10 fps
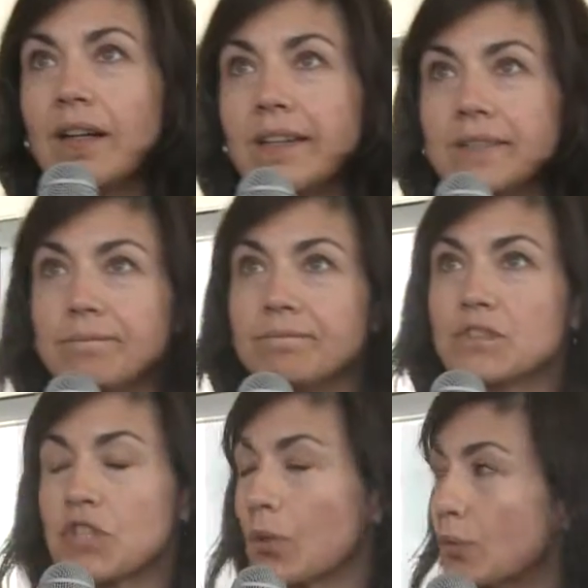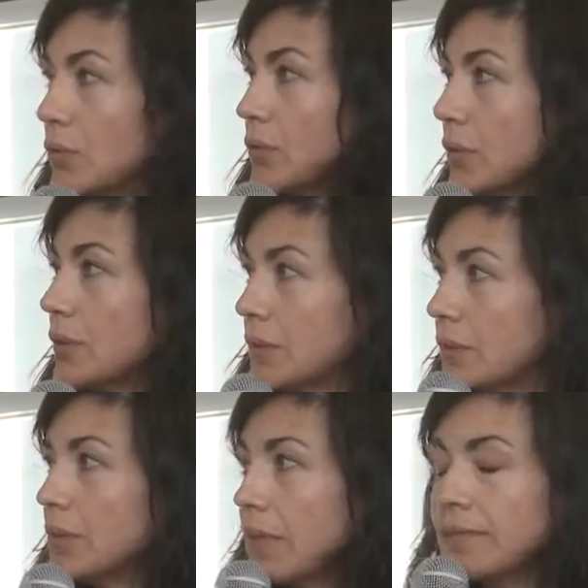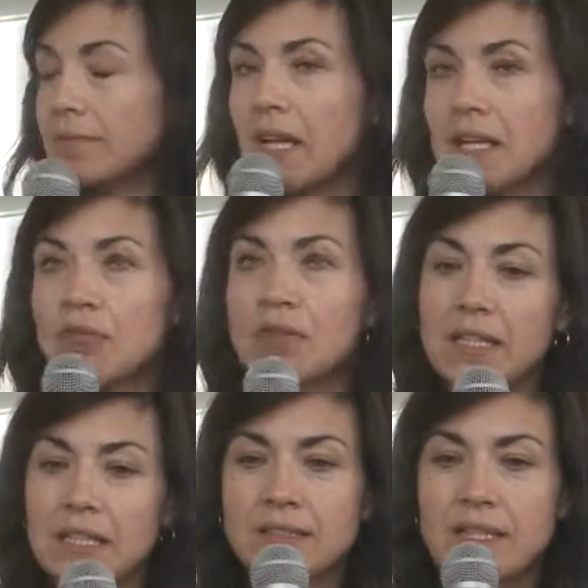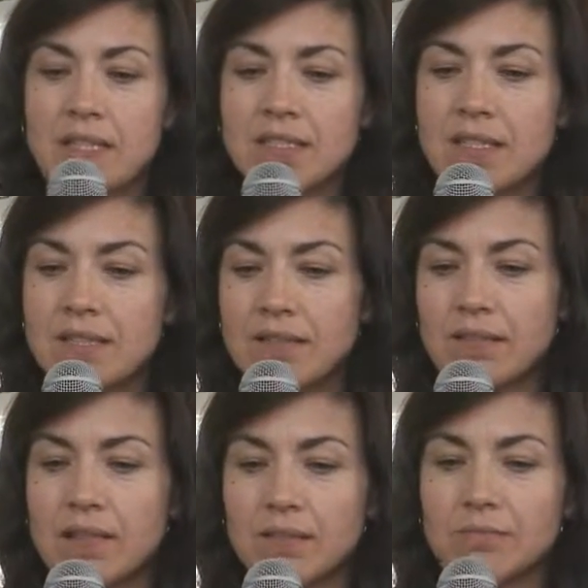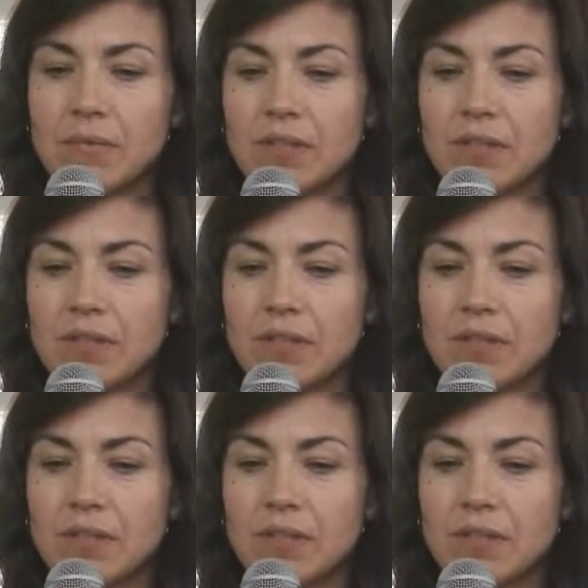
um, so I agree, it, it's the,